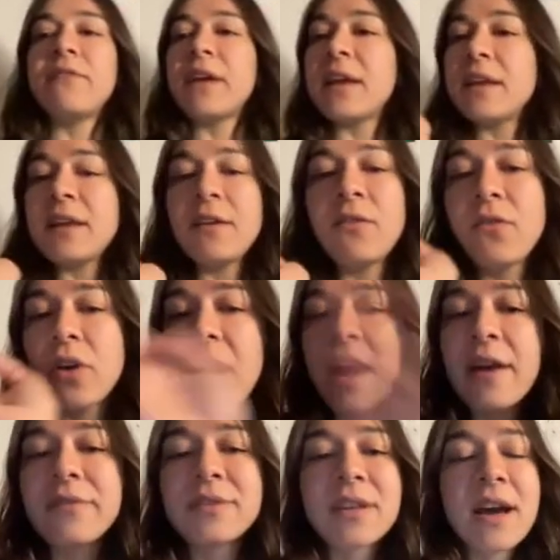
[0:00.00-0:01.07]
if
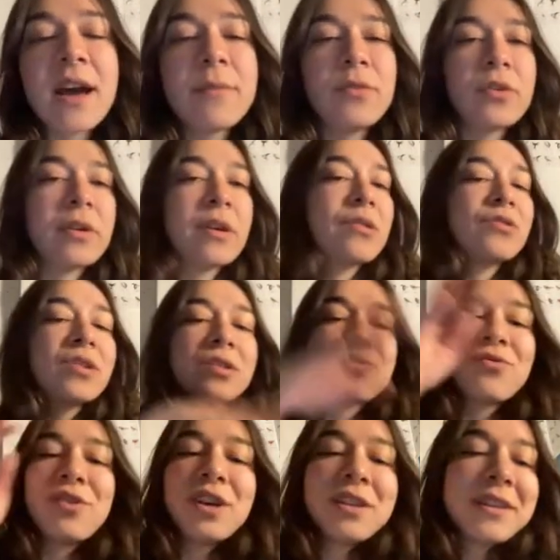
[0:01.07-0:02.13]
you have time, you can
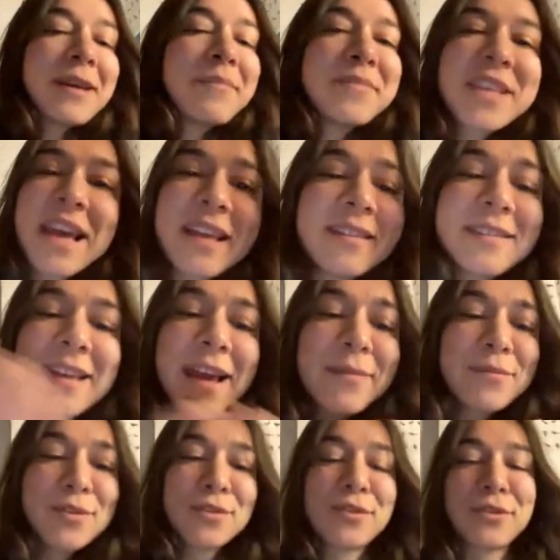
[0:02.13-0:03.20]
just read them 10
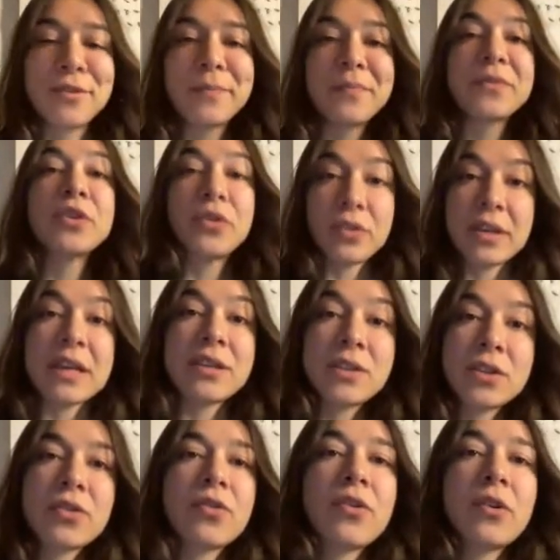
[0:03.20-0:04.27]
times too. You
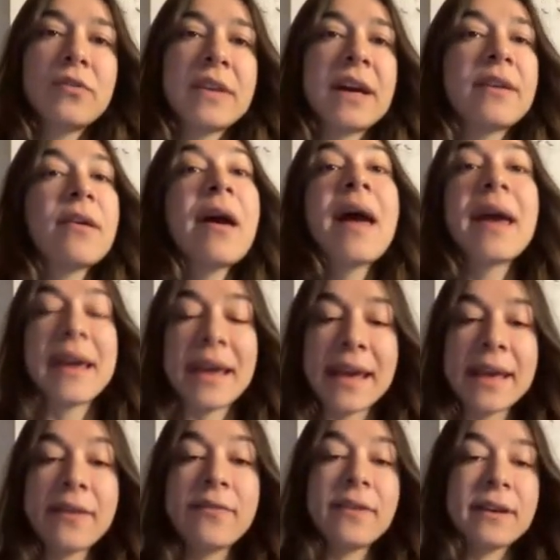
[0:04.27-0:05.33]
can scroll down.
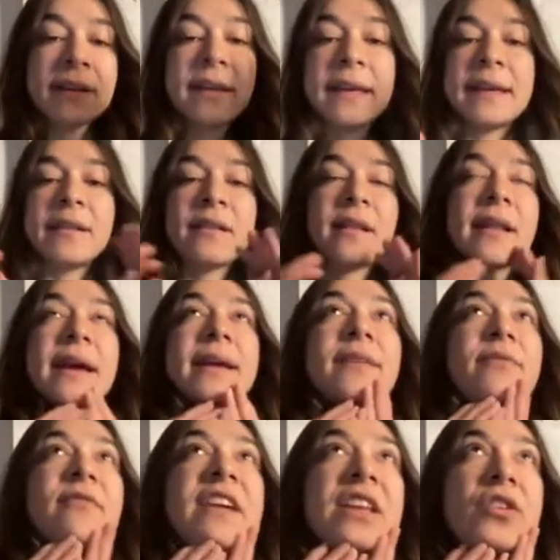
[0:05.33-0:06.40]
Even in
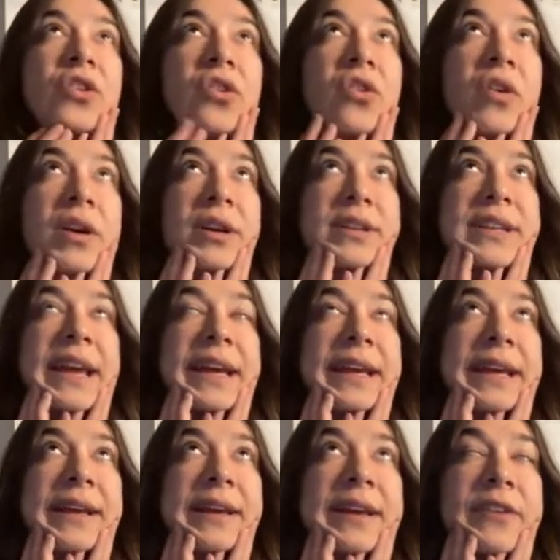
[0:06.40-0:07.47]
when you are
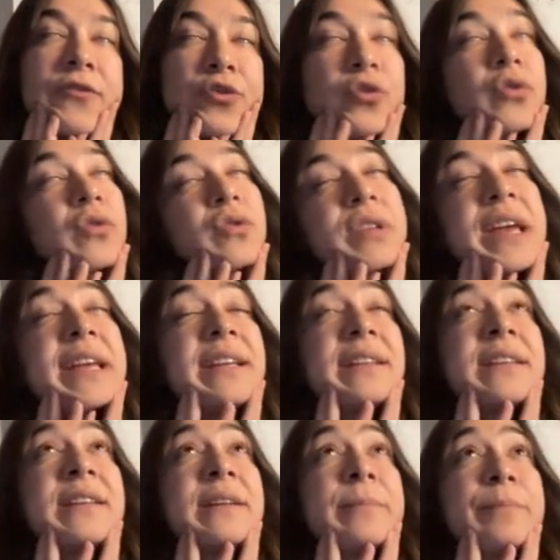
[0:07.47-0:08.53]
taking, if you
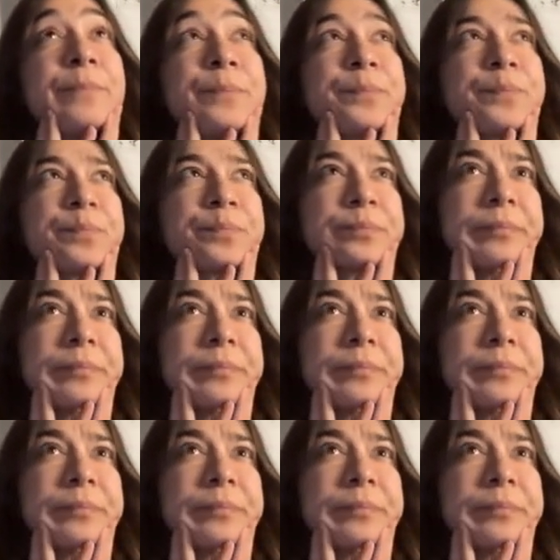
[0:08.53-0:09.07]
take the